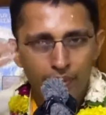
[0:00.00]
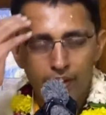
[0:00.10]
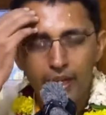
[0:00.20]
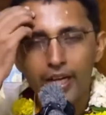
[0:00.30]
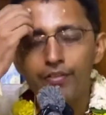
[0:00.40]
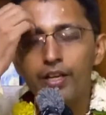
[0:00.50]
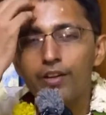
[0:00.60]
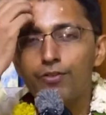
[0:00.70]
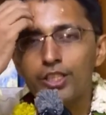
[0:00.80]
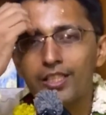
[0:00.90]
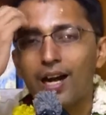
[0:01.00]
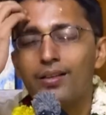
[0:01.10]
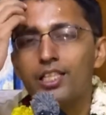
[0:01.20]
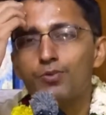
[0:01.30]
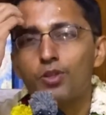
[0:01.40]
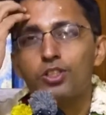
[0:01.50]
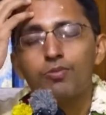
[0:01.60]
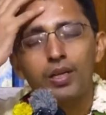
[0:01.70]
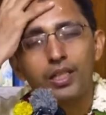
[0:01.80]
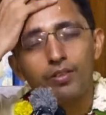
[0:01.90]
That even if we start this process
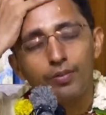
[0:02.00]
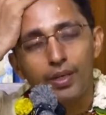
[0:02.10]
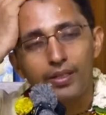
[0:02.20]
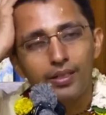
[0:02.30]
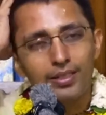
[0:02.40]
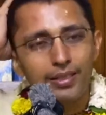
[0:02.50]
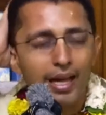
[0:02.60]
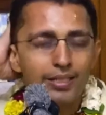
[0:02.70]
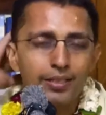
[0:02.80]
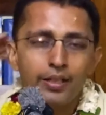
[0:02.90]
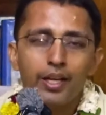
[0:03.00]
of bhakti with material desires,